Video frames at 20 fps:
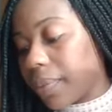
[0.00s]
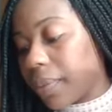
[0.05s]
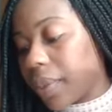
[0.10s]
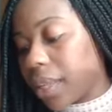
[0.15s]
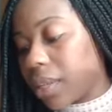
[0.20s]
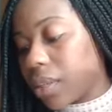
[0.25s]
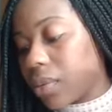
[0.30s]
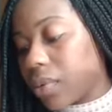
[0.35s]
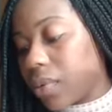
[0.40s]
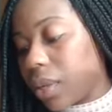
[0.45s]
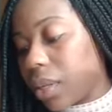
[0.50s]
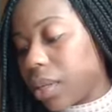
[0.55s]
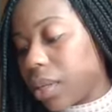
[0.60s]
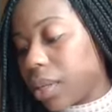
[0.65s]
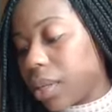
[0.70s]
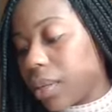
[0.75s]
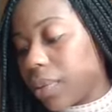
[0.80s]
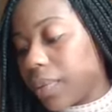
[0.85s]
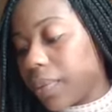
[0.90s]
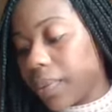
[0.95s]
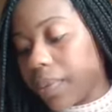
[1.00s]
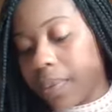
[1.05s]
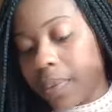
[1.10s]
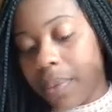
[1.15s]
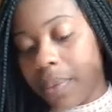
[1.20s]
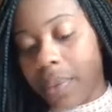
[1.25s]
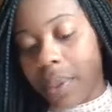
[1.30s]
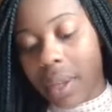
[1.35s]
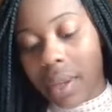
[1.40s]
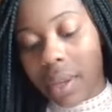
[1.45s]
Let's read it.
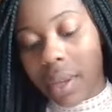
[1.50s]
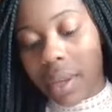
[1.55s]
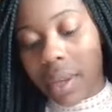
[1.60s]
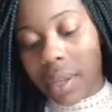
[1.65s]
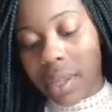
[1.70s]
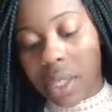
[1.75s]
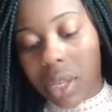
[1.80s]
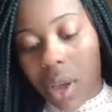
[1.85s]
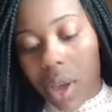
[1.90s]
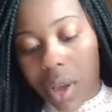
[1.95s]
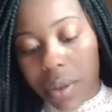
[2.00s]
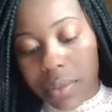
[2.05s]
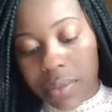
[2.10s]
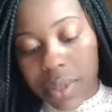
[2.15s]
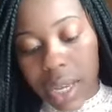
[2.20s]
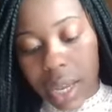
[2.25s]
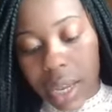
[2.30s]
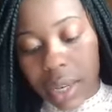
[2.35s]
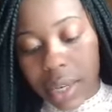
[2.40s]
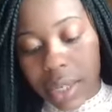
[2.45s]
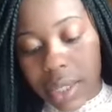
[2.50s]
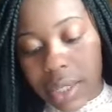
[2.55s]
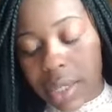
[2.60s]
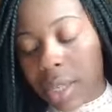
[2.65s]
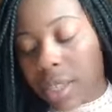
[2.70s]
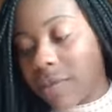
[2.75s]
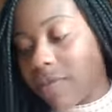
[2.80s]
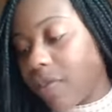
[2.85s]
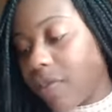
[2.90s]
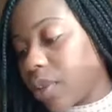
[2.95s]
Psalms
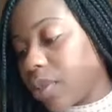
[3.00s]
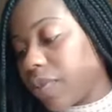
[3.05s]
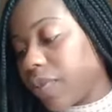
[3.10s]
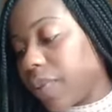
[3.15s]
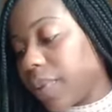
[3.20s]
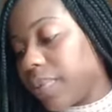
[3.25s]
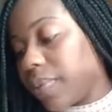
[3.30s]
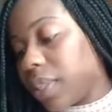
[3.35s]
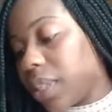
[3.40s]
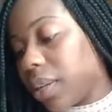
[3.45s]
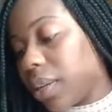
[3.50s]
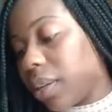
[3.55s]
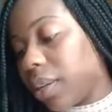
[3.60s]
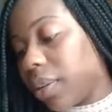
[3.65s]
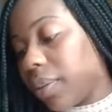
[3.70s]
86, verse 15.